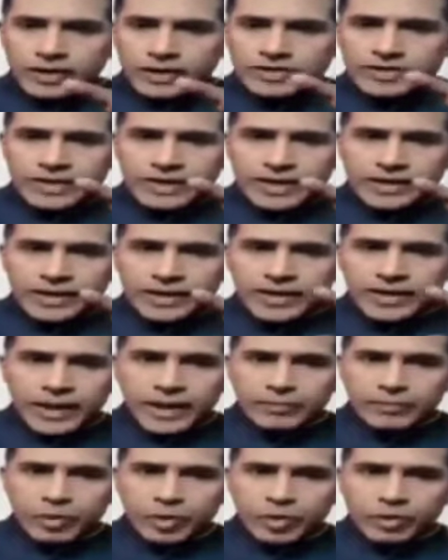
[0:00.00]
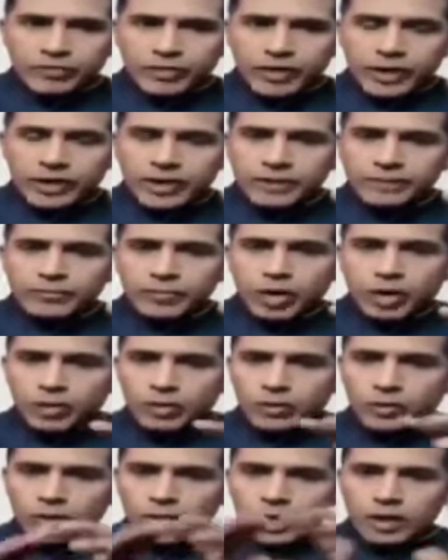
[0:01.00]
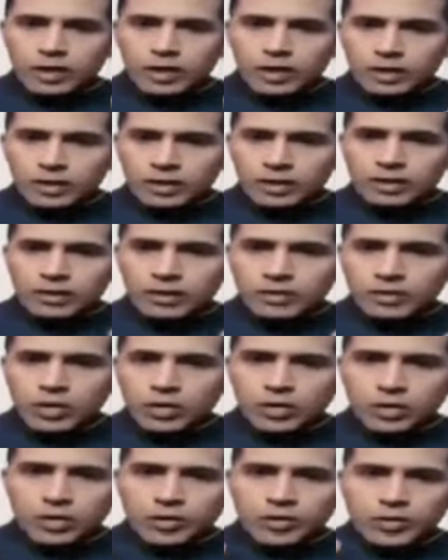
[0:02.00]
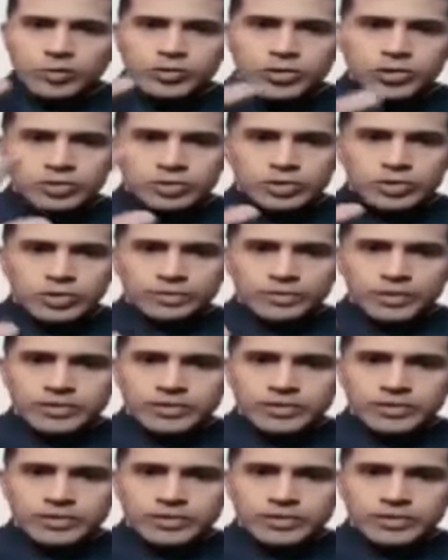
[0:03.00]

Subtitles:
Is it like an air purifier, or you just